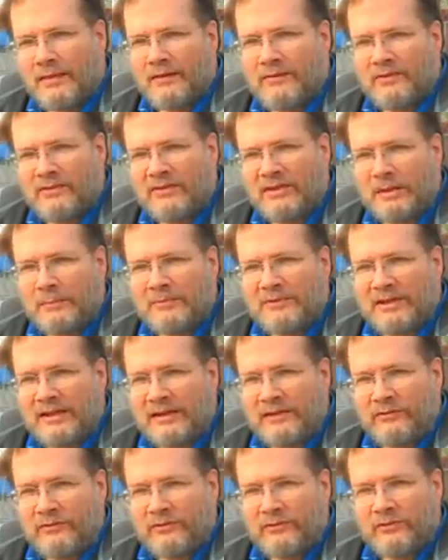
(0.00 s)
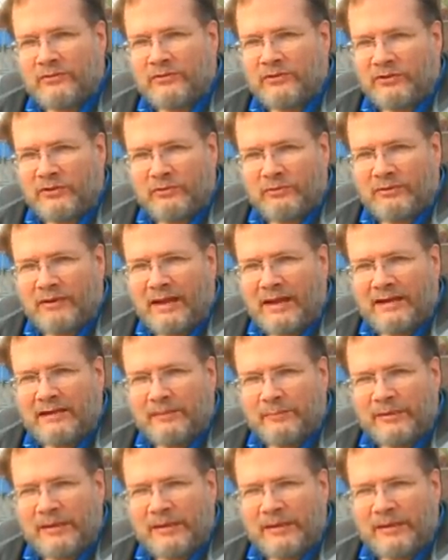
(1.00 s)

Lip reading: There's a temptation to unite